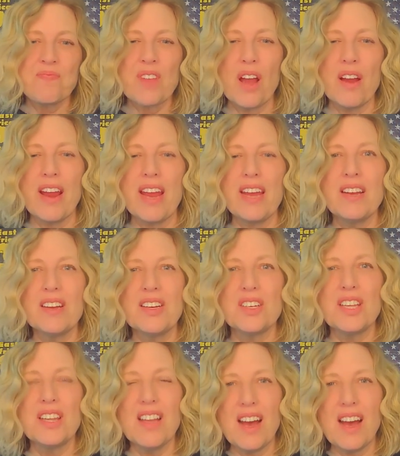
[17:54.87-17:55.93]
All right.
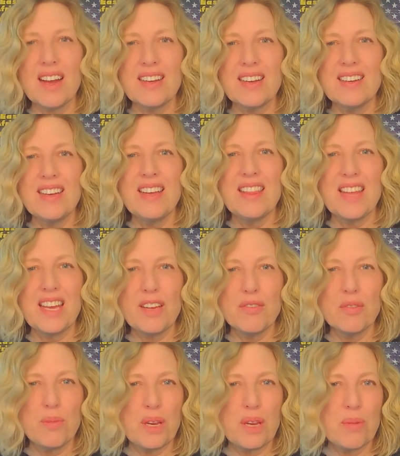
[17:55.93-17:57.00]
Good luck. Thank you
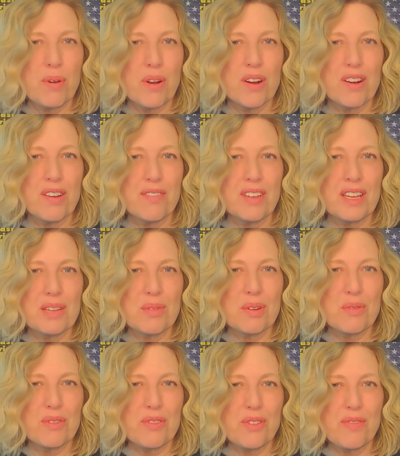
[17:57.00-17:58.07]
for being a part of the
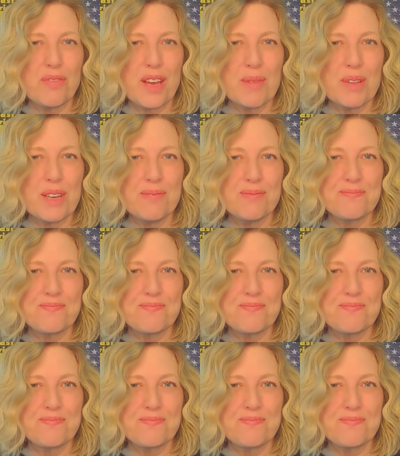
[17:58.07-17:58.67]
Klimek Review family.